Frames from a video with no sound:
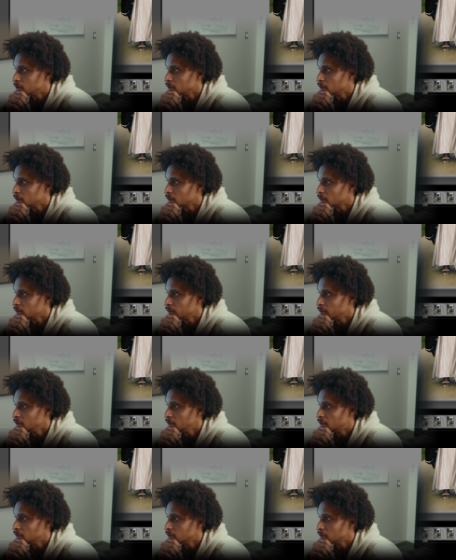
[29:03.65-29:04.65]
Like, I really
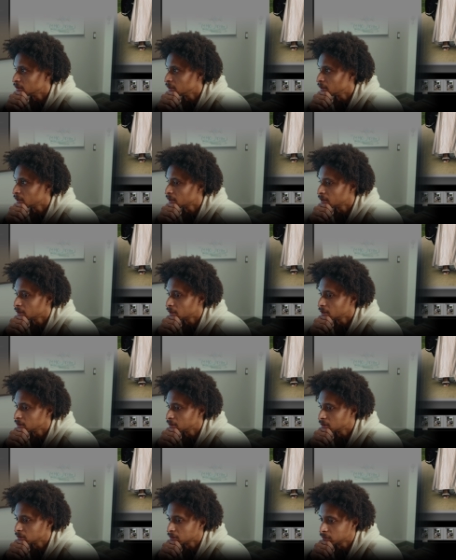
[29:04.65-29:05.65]
don't like how that
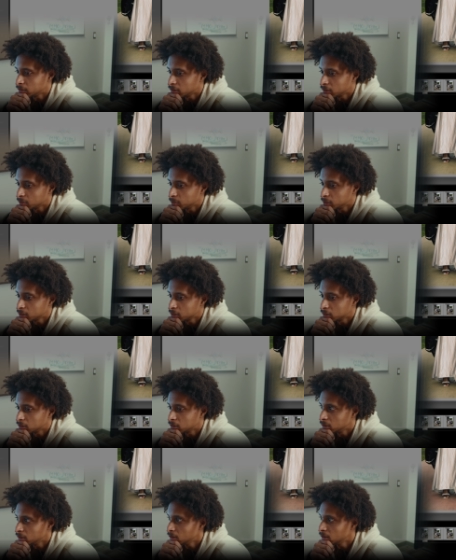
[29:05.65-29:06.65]
looks. I feel like it makes it
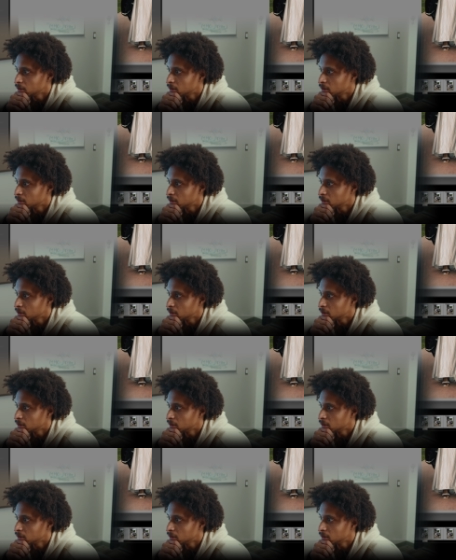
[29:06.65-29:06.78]
ugly.